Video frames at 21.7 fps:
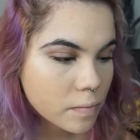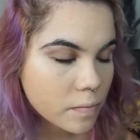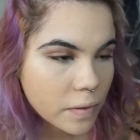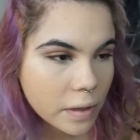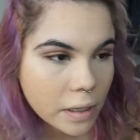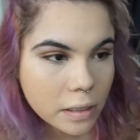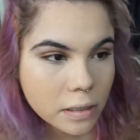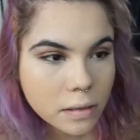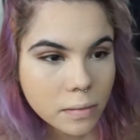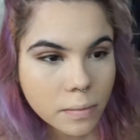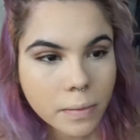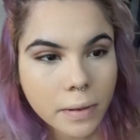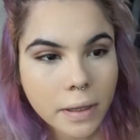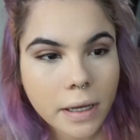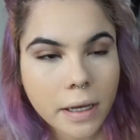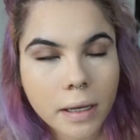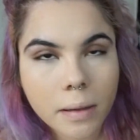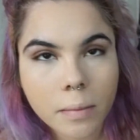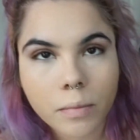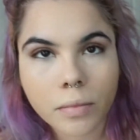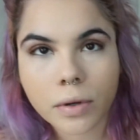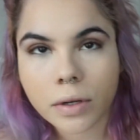face
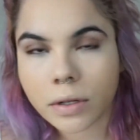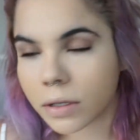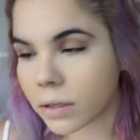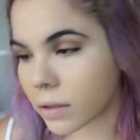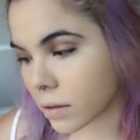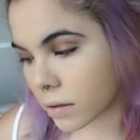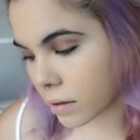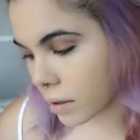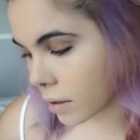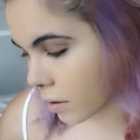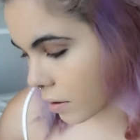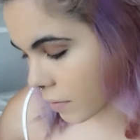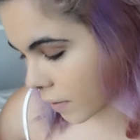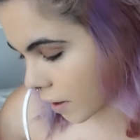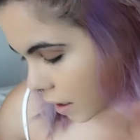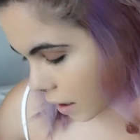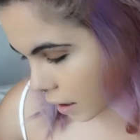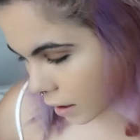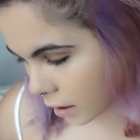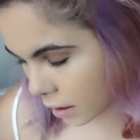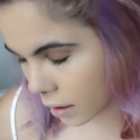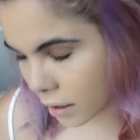applying brushes. I don't have
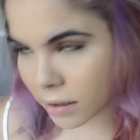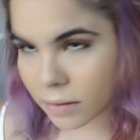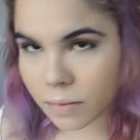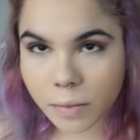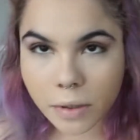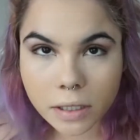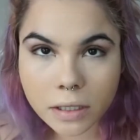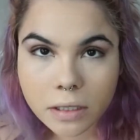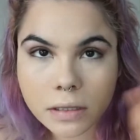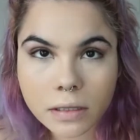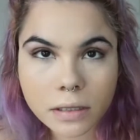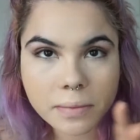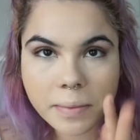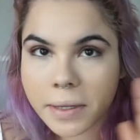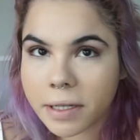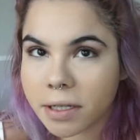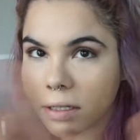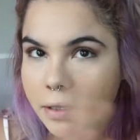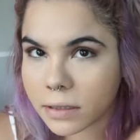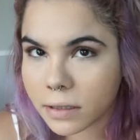any NYX brushes, sponges,